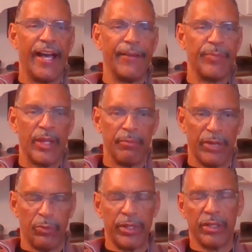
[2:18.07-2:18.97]
But we're
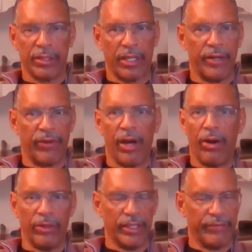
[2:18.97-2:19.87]
going to cover all of
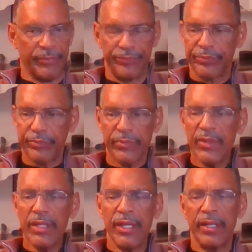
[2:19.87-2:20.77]
it and